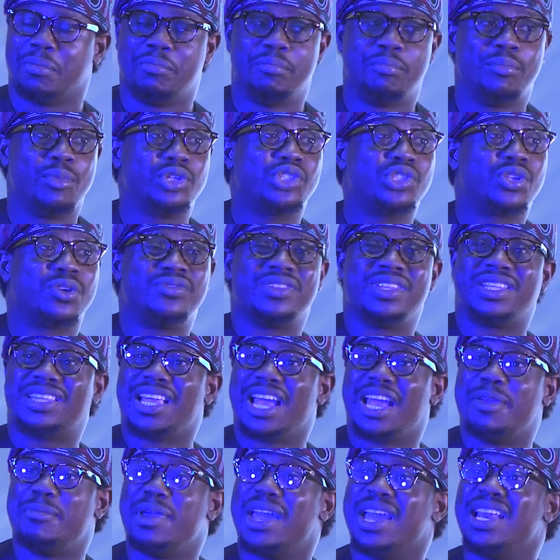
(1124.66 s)
Most of the
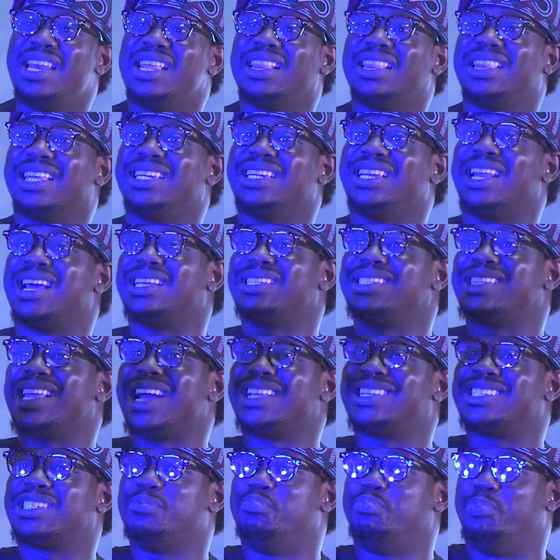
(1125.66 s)
time, anything that
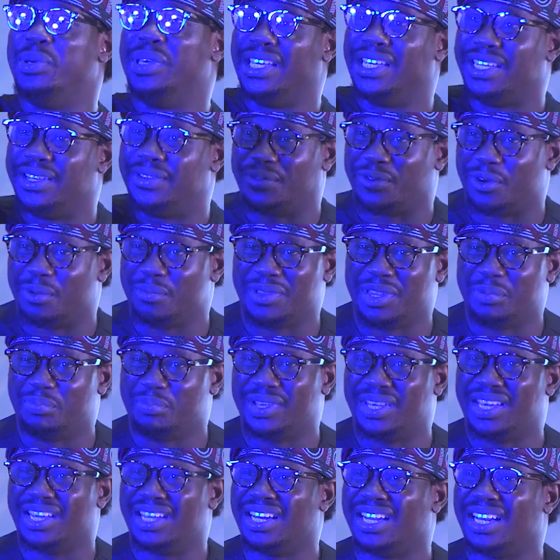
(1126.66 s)
starts big from the
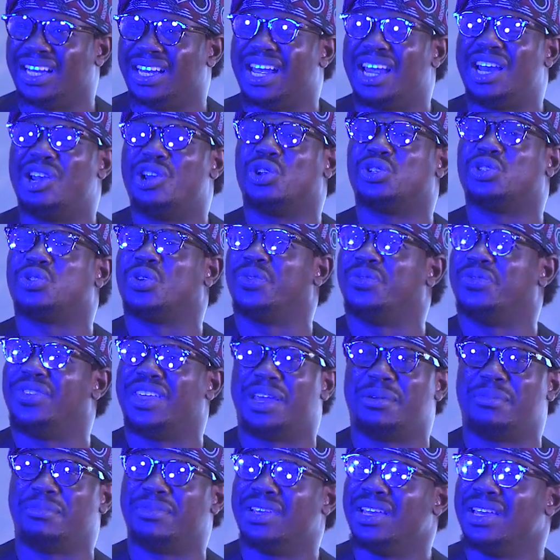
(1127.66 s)
beginning, a lot of
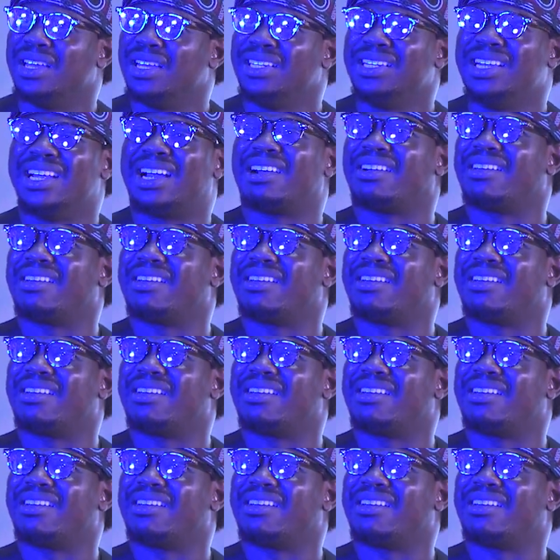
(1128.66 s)
them, they